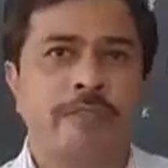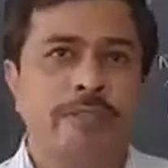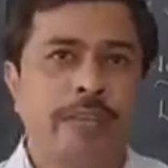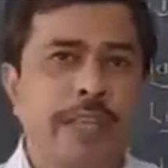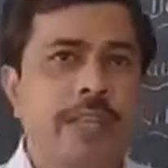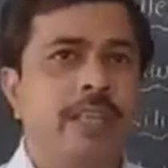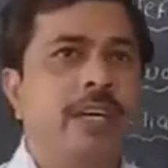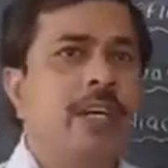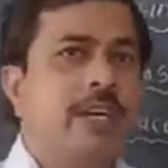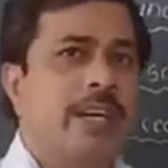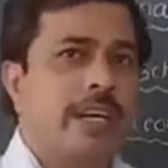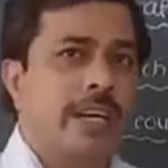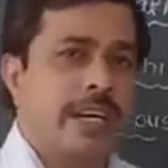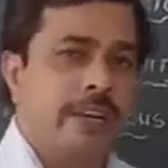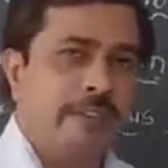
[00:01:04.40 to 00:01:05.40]
with
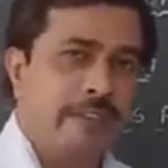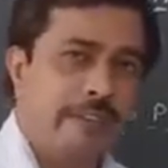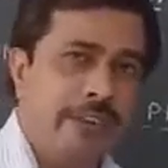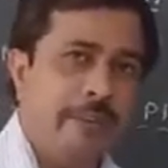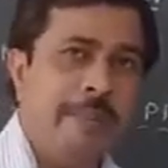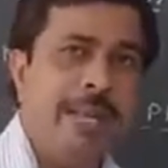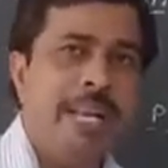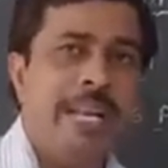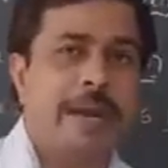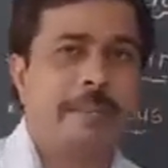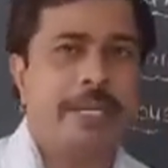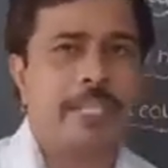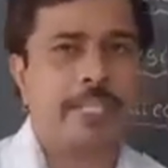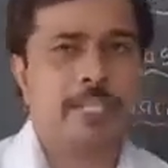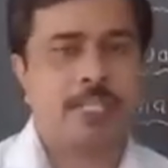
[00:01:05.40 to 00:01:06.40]
the female
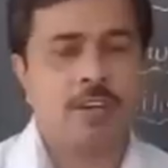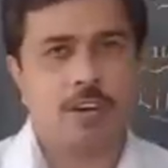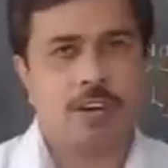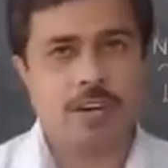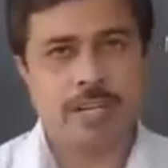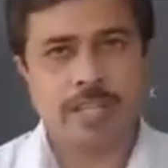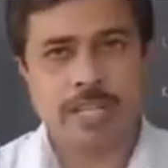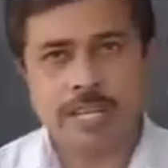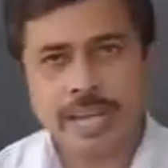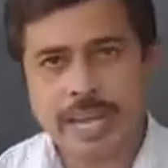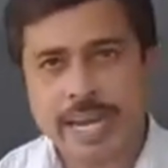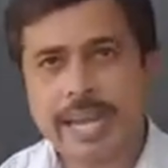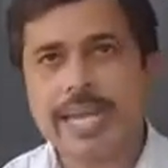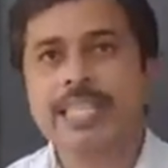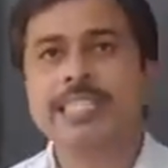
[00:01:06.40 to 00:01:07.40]
gametes or the
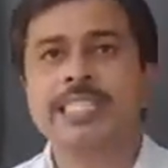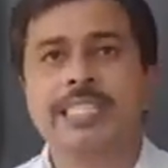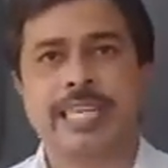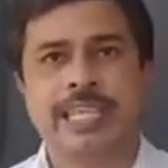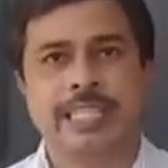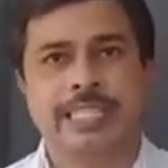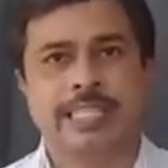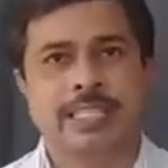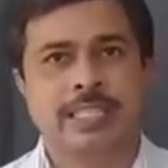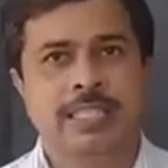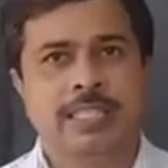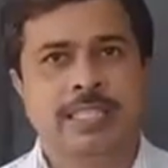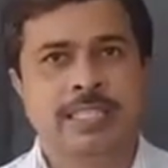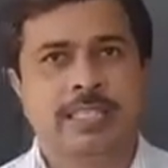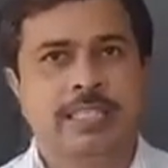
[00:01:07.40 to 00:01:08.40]
egg cells
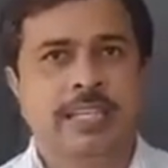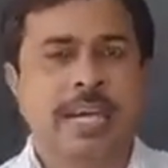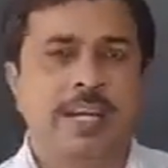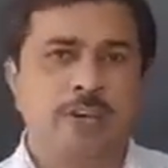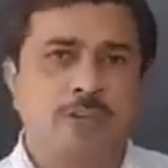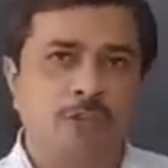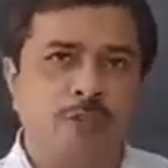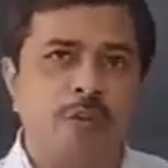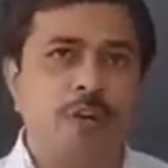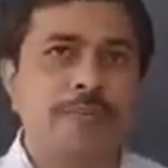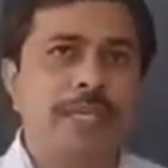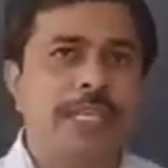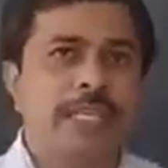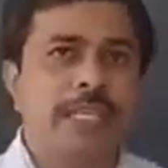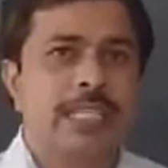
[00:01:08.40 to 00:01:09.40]
and to
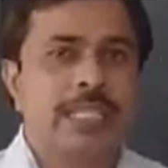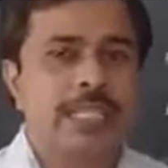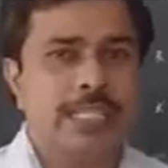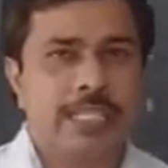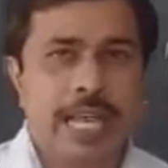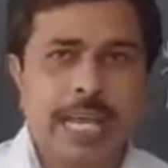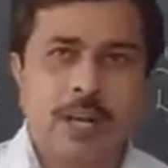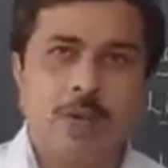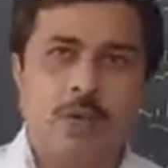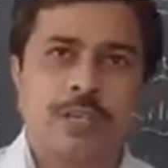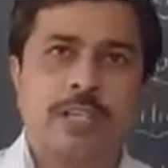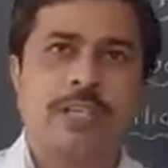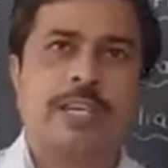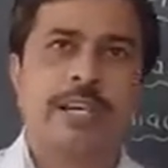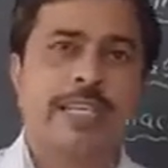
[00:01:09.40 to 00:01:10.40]
form the zygote,
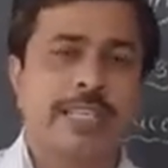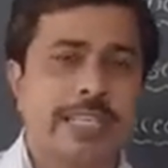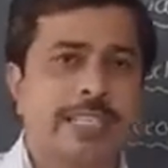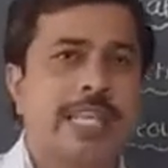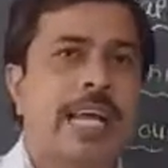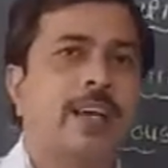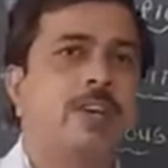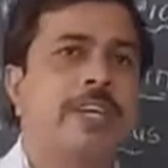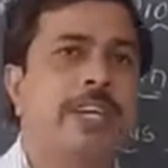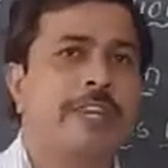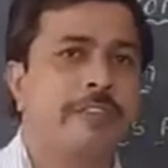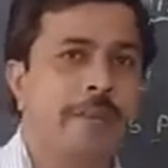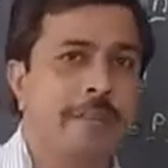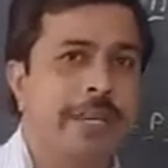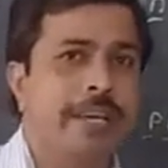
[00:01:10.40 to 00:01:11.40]
and this zygote it
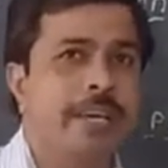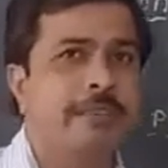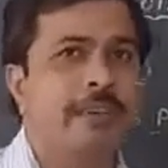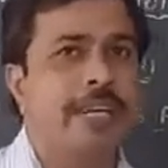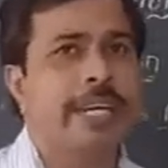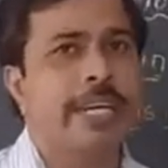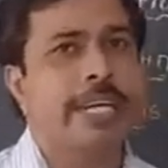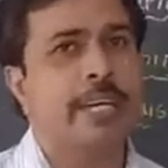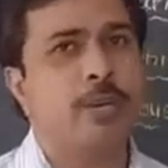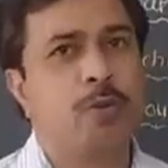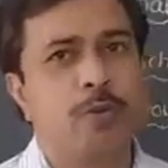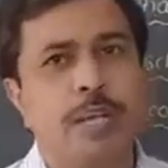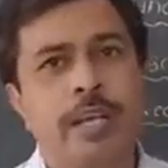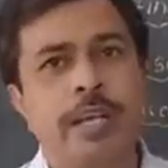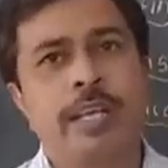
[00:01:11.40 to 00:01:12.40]
will be converted
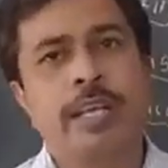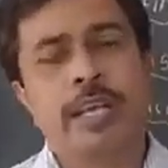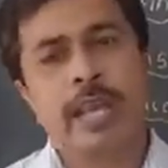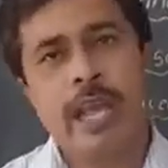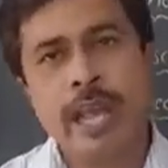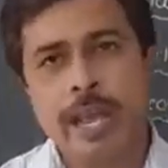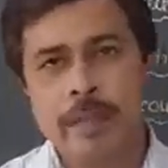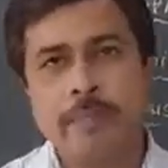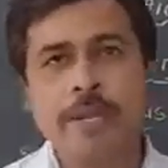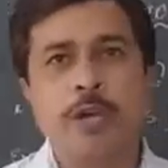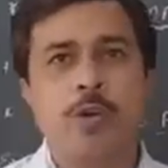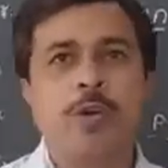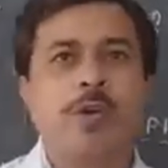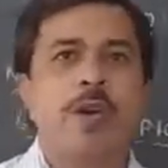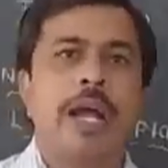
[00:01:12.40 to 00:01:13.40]
into the
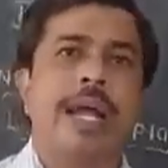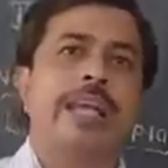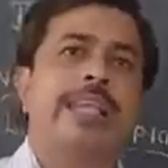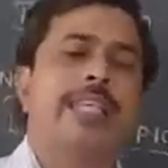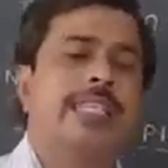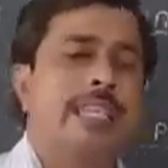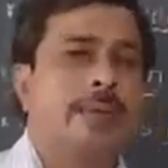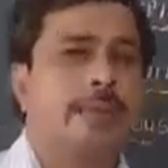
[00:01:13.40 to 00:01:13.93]
embryo, and this